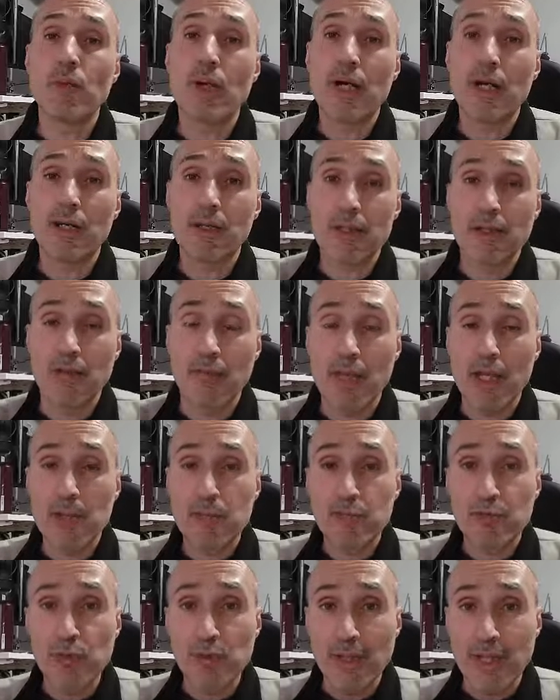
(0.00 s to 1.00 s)
are an
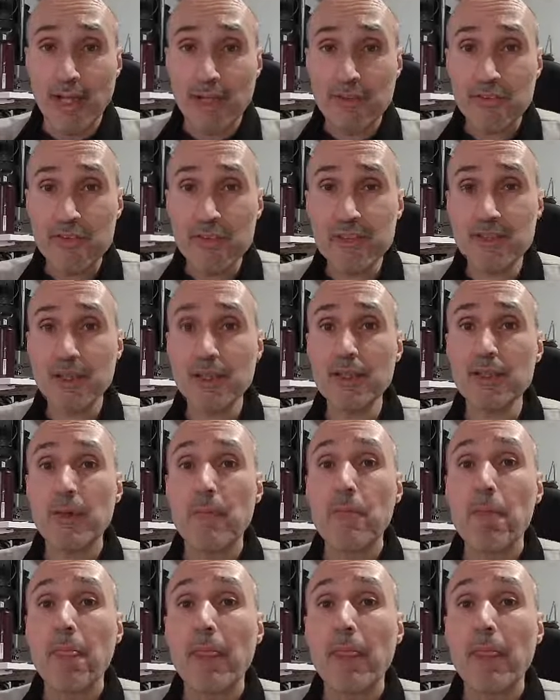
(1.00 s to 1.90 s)
helpful assistant.